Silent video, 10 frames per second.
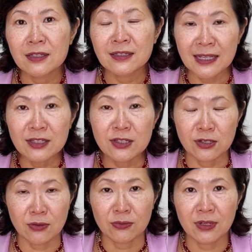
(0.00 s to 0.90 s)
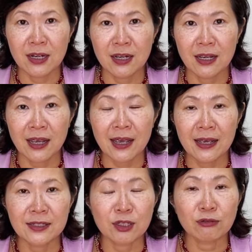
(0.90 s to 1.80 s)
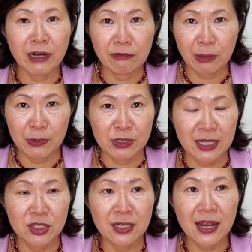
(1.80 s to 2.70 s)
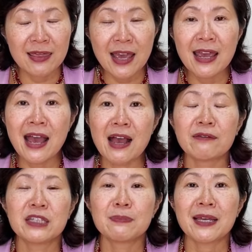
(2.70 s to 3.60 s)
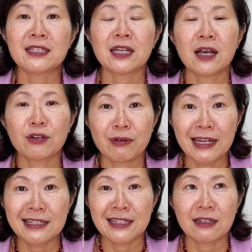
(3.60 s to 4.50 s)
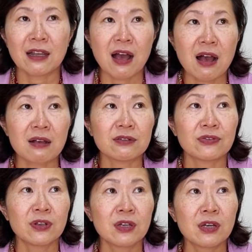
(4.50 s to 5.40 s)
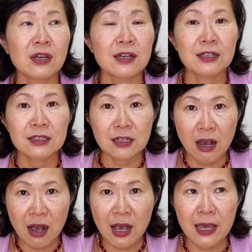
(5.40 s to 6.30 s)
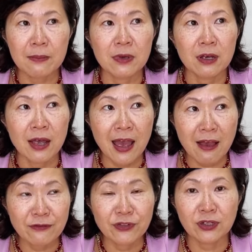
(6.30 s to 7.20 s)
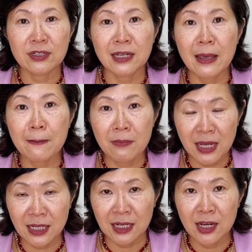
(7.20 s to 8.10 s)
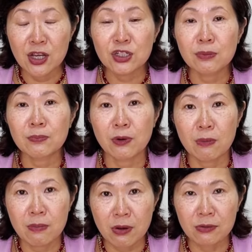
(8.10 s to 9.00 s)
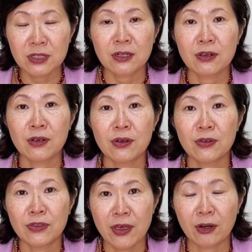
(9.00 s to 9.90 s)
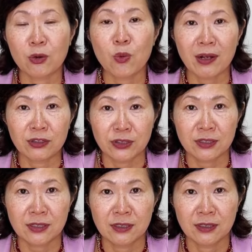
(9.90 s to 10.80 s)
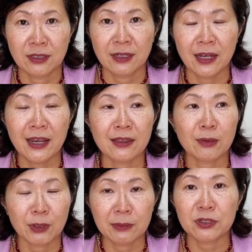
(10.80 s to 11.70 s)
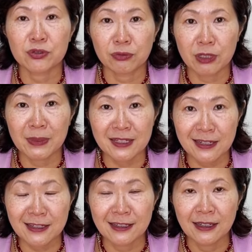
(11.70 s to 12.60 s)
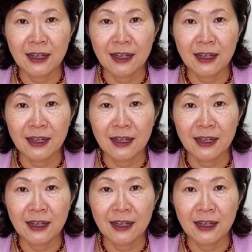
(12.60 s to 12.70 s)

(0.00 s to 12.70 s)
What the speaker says: Sunstone has a great reputation, and they have spent a great deal of time, effort, and money to promote their welders in the permanent jewelry business.